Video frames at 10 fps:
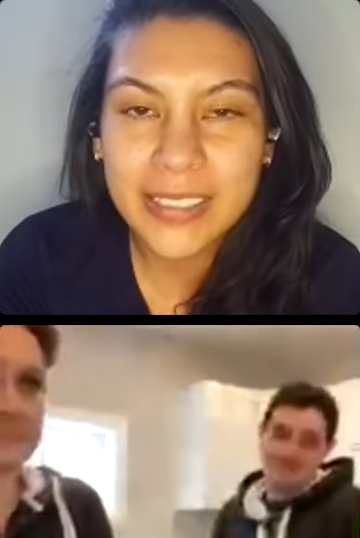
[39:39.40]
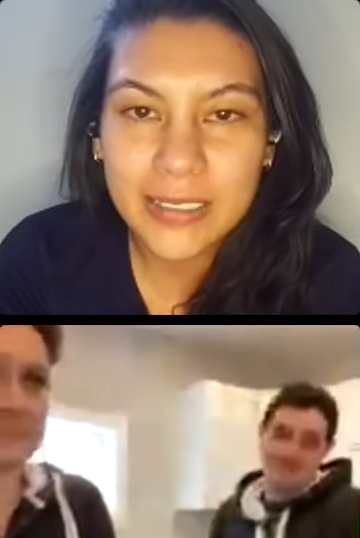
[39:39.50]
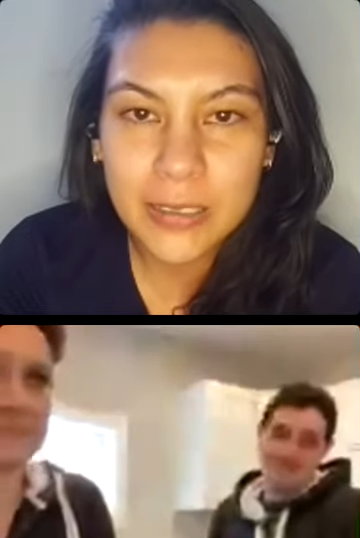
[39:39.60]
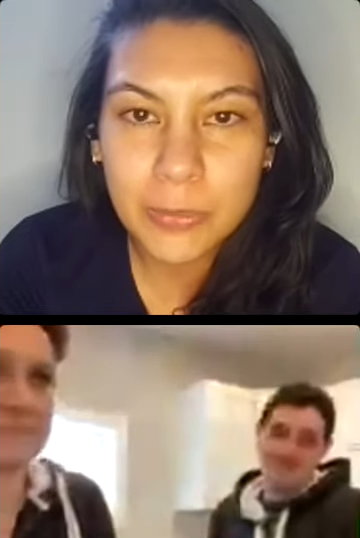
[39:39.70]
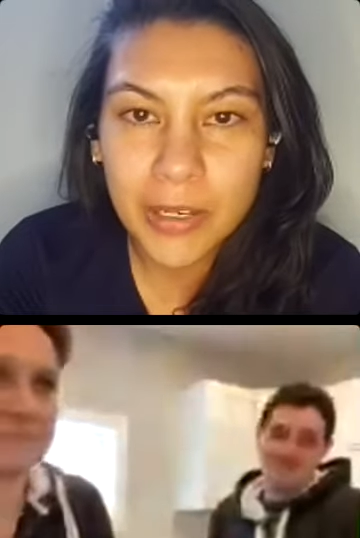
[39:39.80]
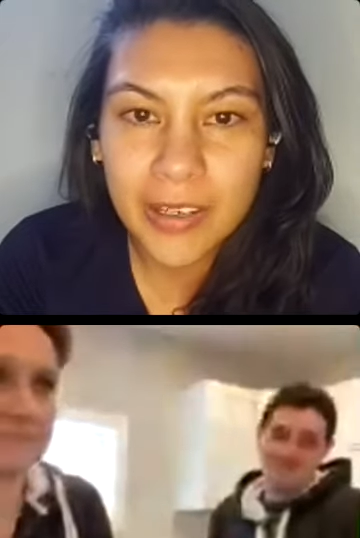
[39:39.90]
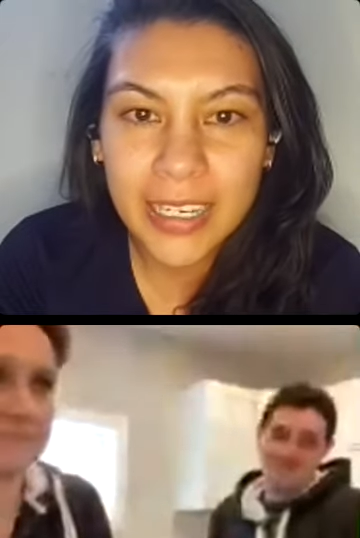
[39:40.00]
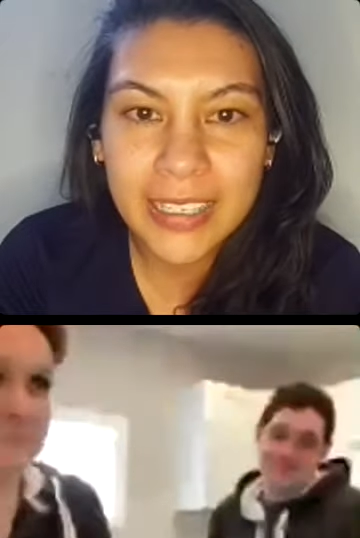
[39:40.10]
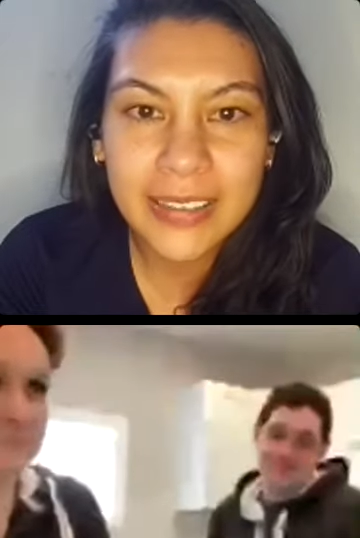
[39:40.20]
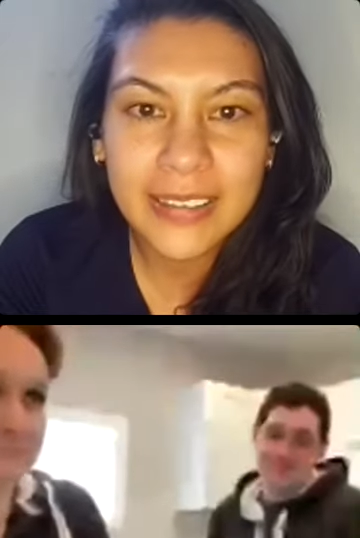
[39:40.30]

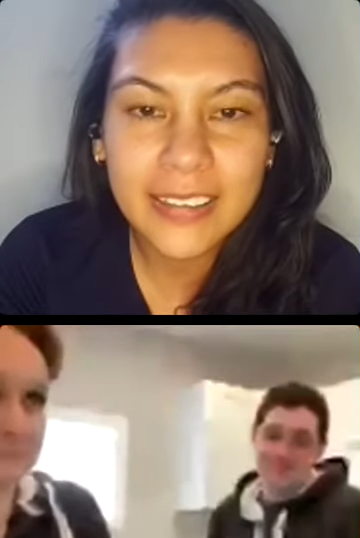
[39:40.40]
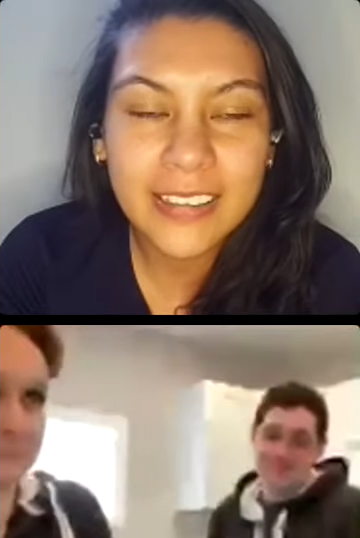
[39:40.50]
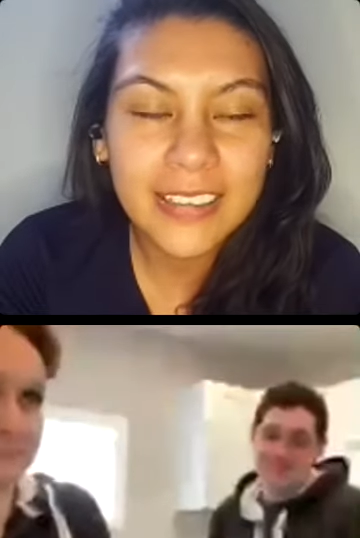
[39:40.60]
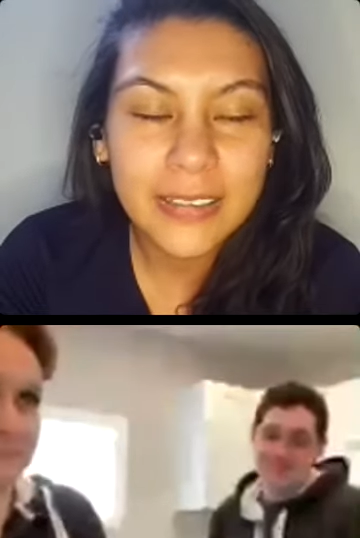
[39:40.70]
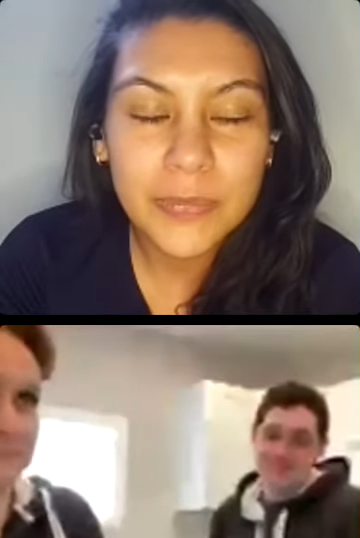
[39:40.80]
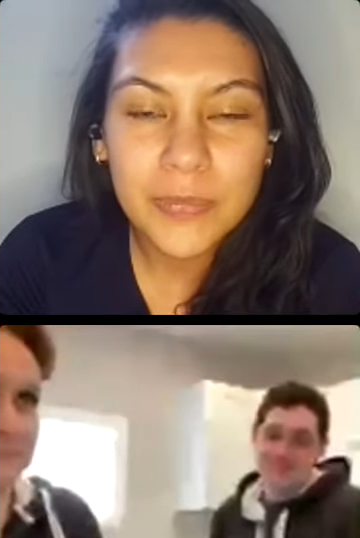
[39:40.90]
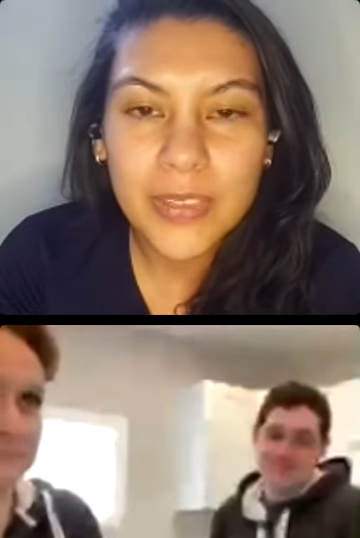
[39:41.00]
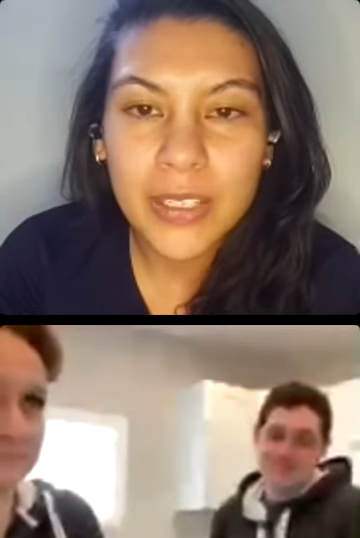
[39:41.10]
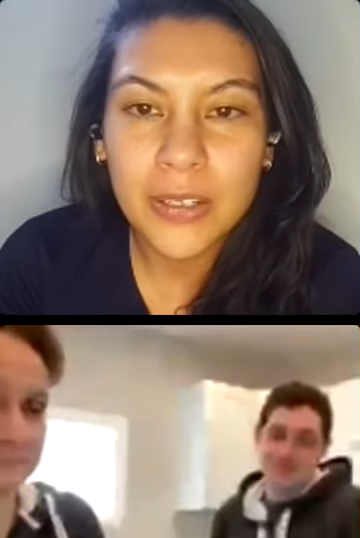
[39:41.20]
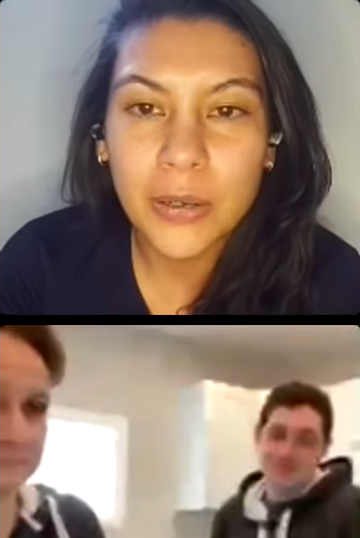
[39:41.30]
Speaker 1: experience,
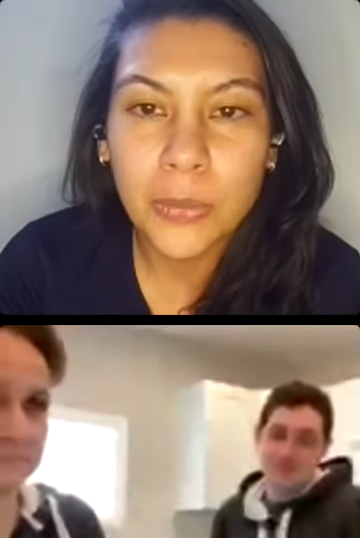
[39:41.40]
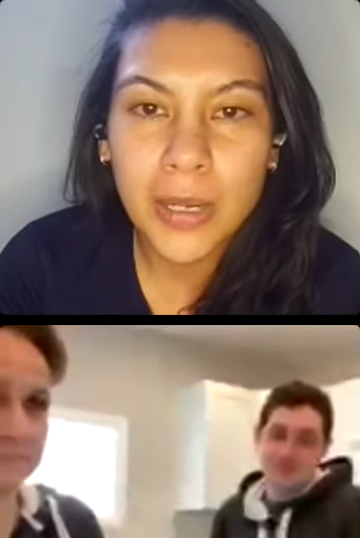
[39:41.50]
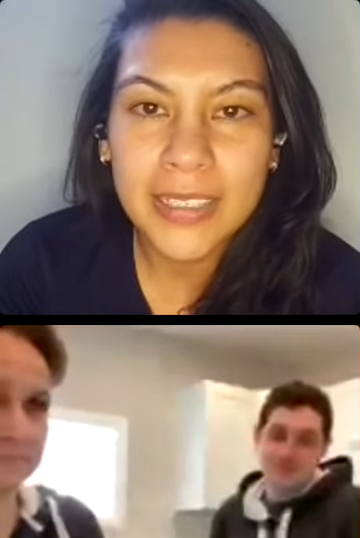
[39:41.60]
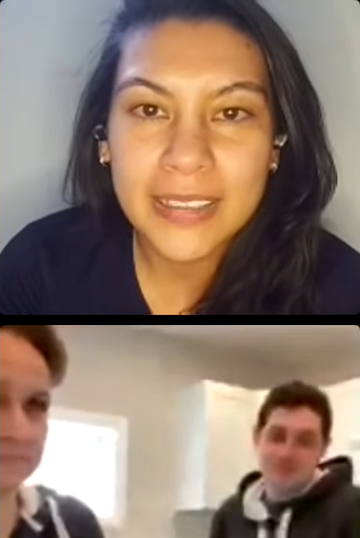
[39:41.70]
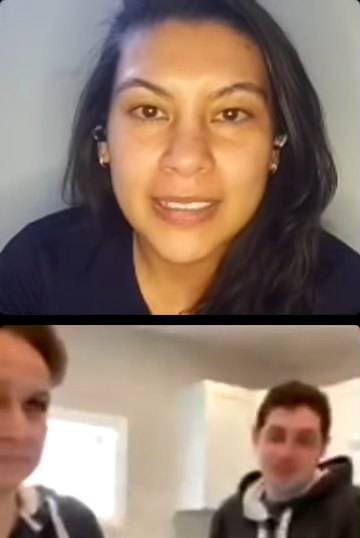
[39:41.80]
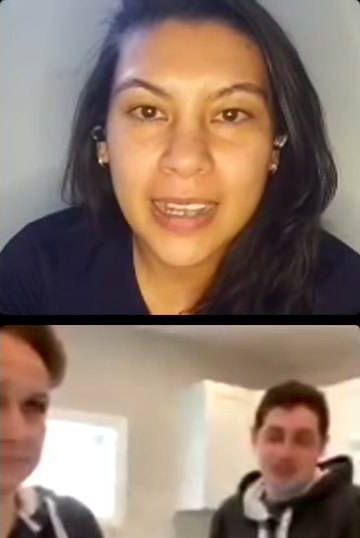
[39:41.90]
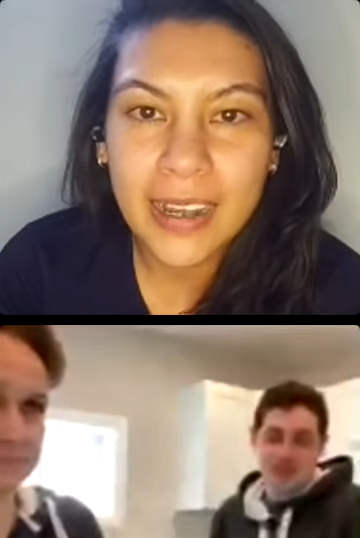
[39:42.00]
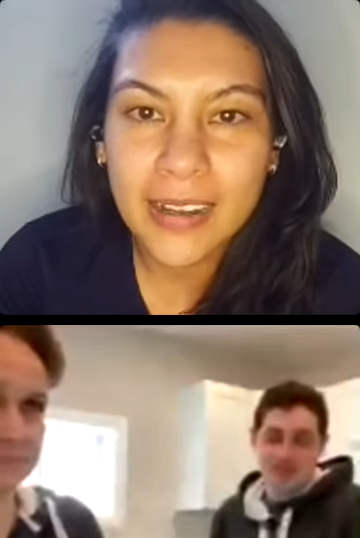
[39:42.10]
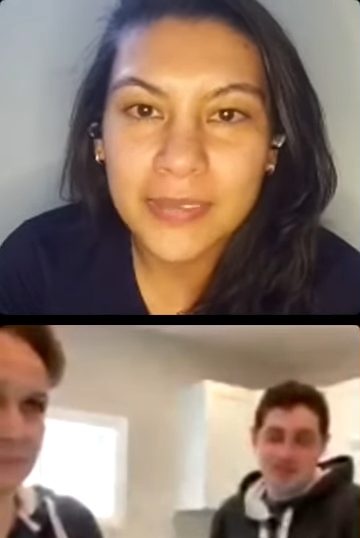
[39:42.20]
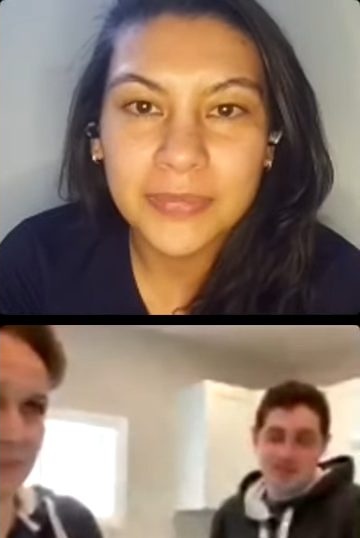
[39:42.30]
you know, what
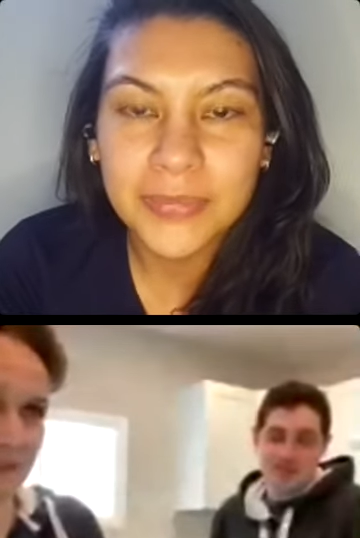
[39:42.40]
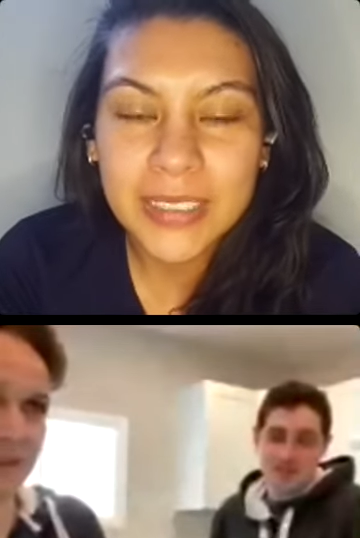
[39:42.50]
um,